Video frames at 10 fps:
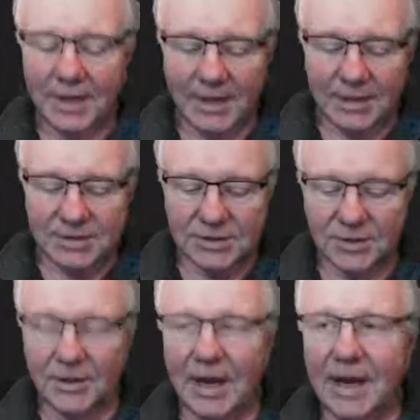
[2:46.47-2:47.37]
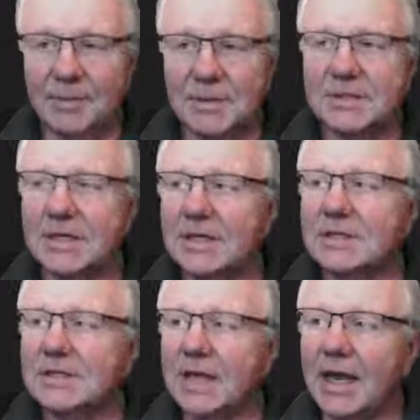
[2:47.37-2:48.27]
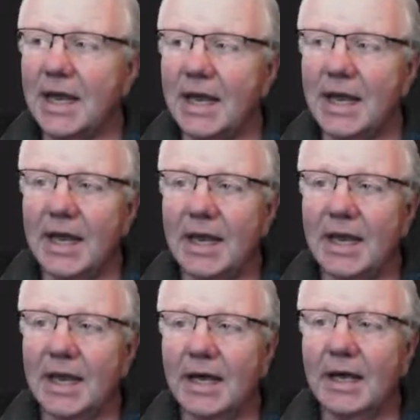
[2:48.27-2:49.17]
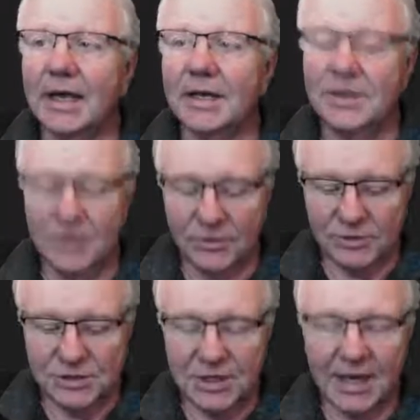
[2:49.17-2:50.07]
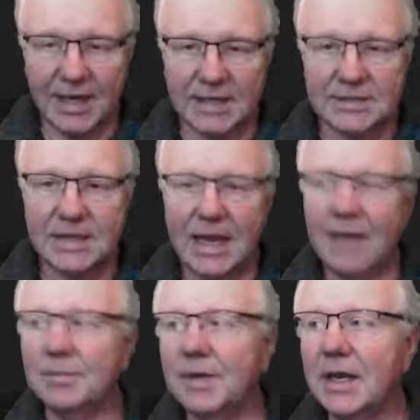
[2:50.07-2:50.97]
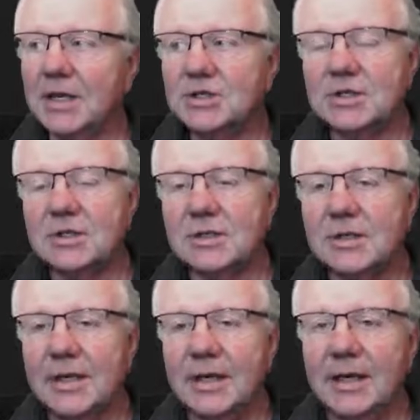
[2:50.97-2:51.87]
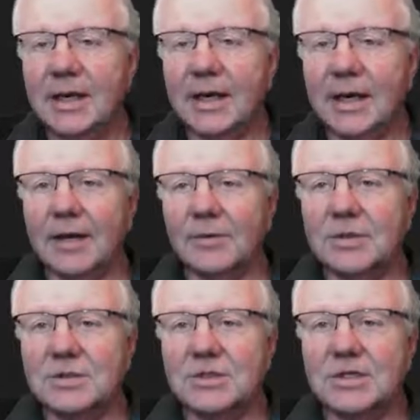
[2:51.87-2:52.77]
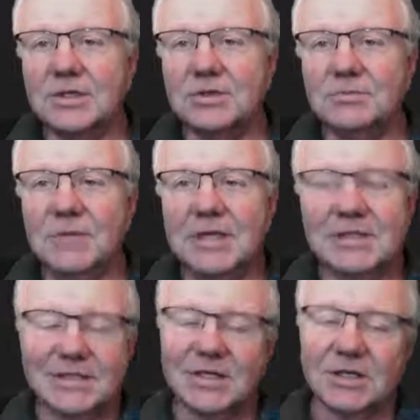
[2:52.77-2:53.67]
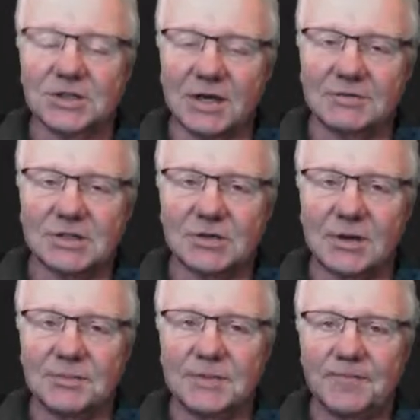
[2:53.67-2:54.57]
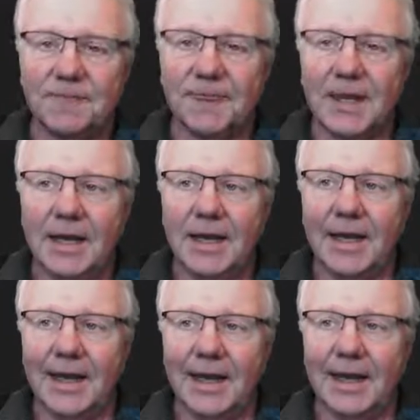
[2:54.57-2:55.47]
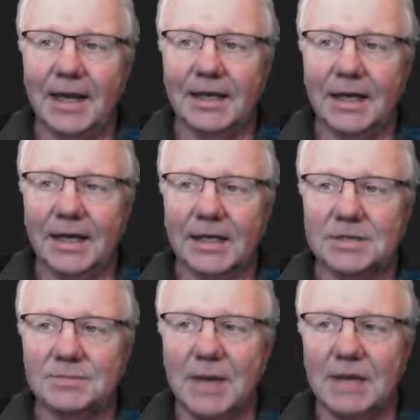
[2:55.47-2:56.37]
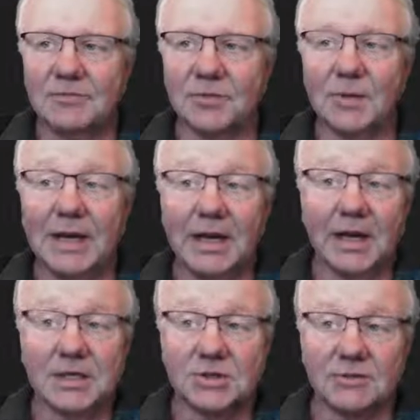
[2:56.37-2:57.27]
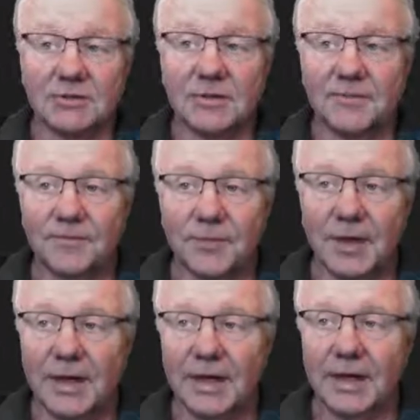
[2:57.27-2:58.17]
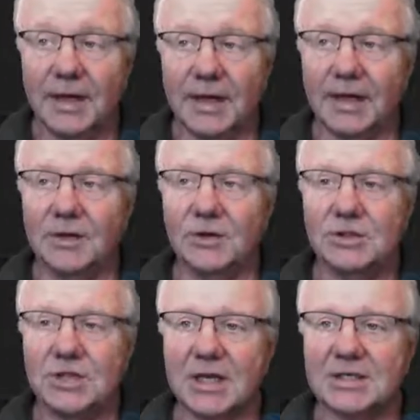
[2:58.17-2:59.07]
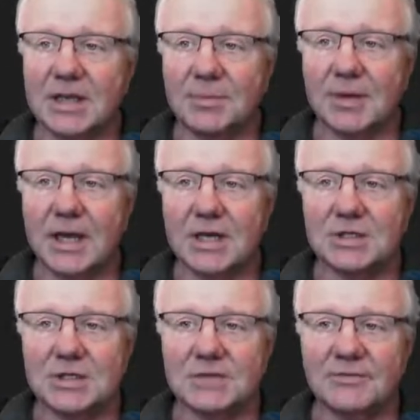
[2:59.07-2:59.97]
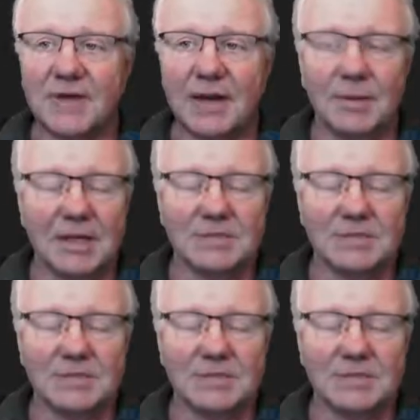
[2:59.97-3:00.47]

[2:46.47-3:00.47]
So IMUS is a Node.js application, which means it's all JavaScript, and it's made for running on a server. A Node.js application is defined by its